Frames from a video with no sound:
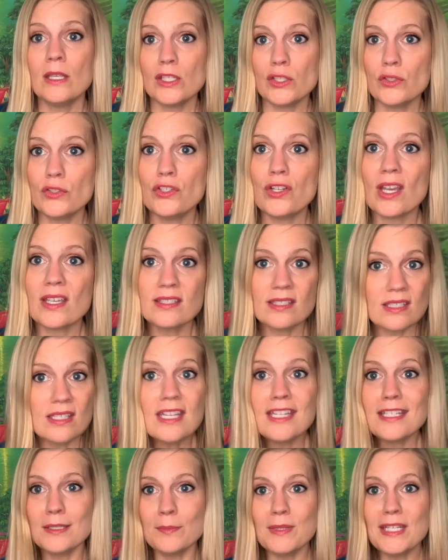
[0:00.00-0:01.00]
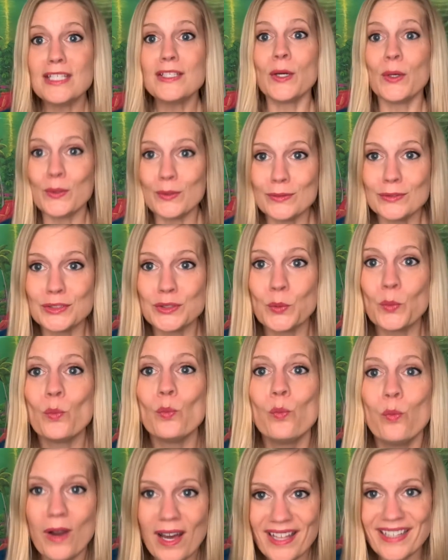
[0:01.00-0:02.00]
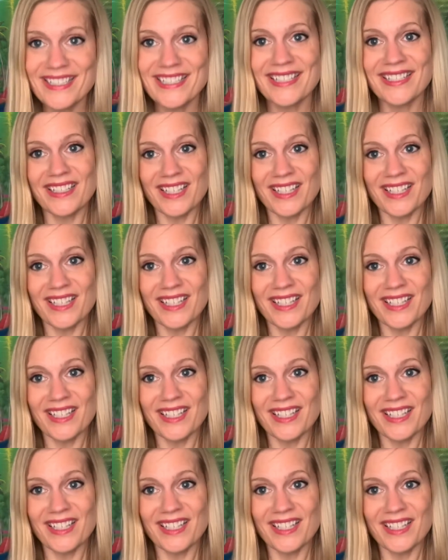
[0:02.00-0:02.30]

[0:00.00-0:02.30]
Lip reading: just need to be told what